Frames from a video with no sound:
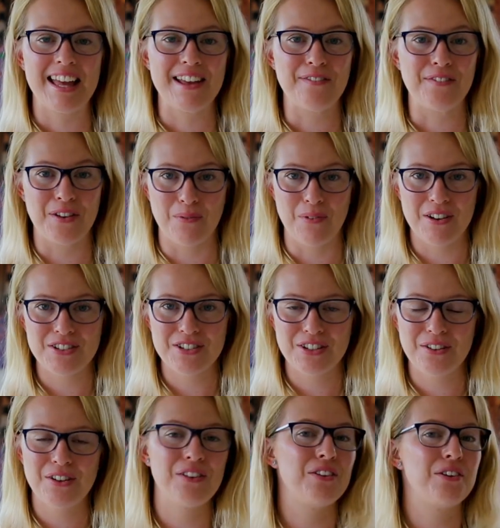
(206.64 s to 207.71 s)
If you want
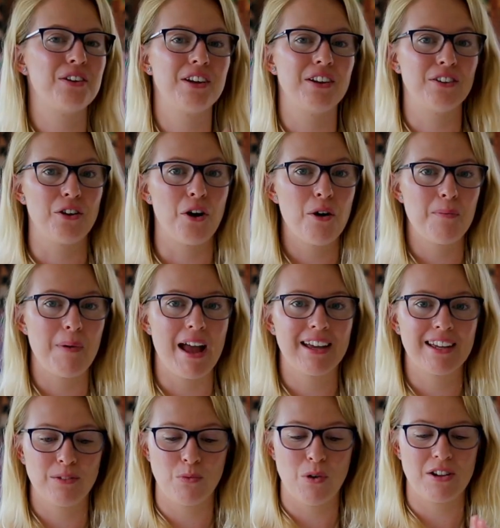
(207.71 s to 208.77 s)
to, you can go
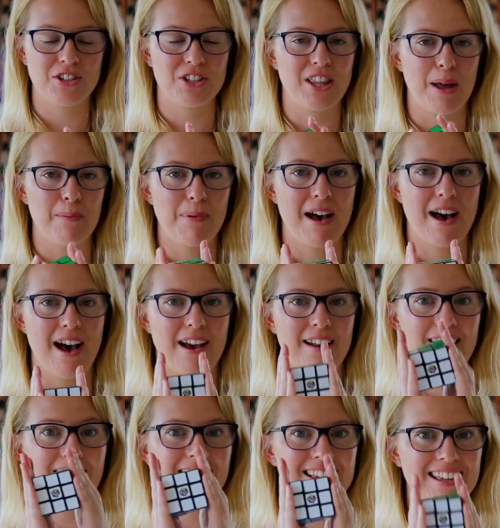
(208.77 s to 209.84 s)
back and watch that
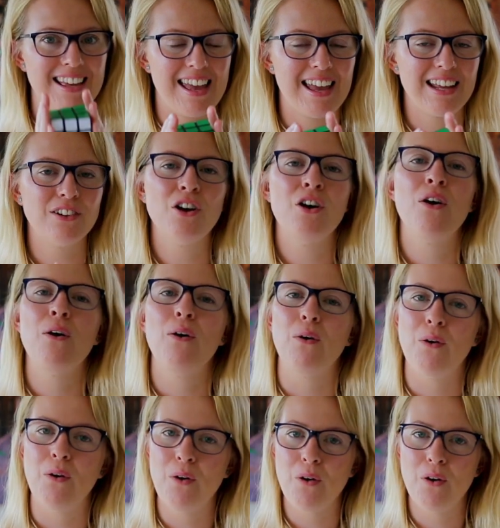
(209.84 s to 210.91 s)
part again,
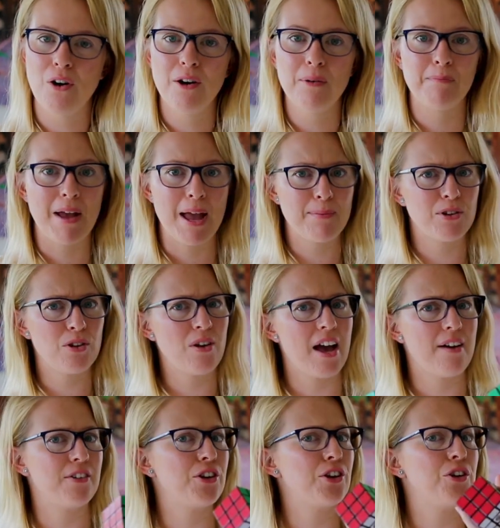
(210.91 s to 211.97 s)
or maybe you
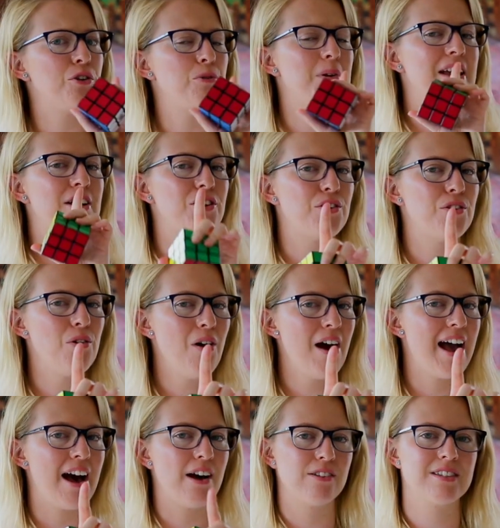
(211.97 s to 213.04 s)
have a cube in your
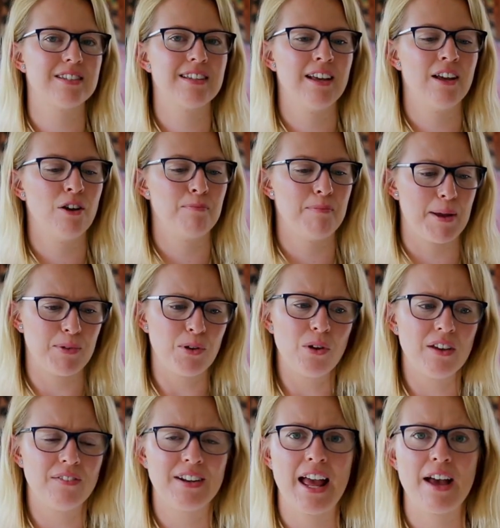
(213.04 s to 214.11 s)
house, maybe
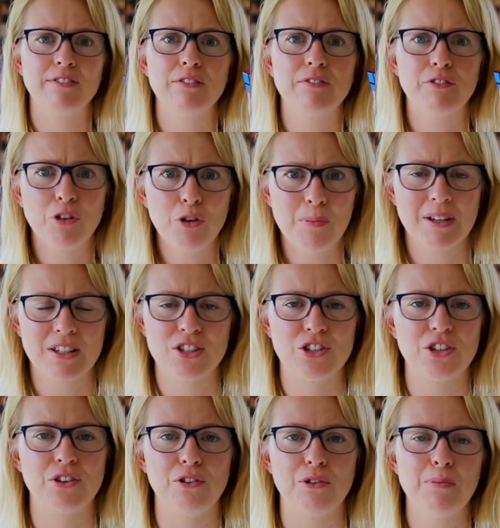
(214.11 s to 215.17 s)
you even have a Rubik's
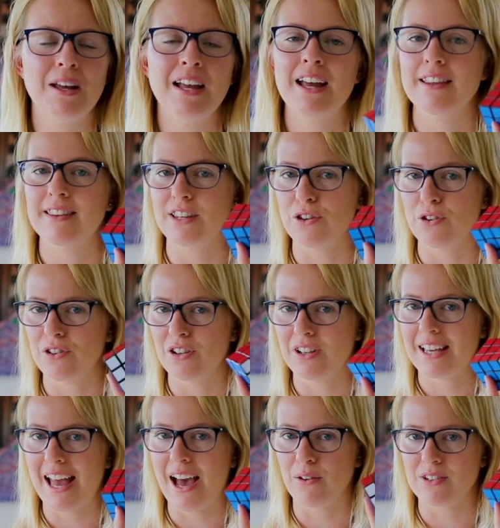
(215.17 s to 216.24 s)
Cube that you
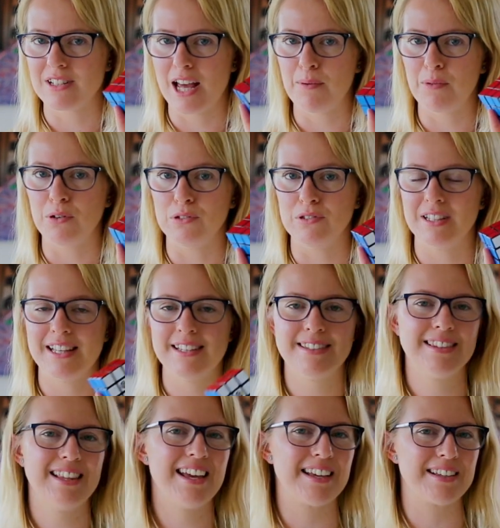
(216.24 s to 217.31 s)
could count up all
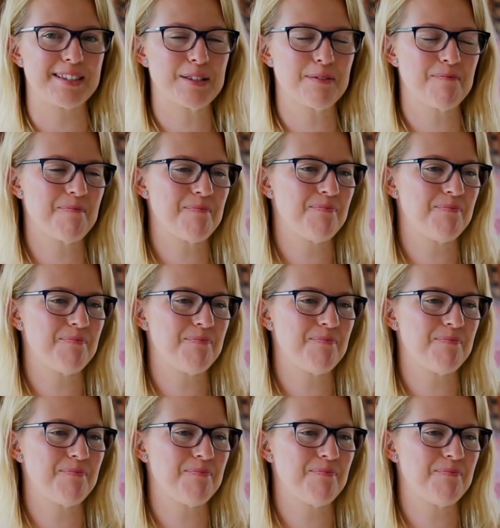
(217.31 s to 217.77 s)
these things.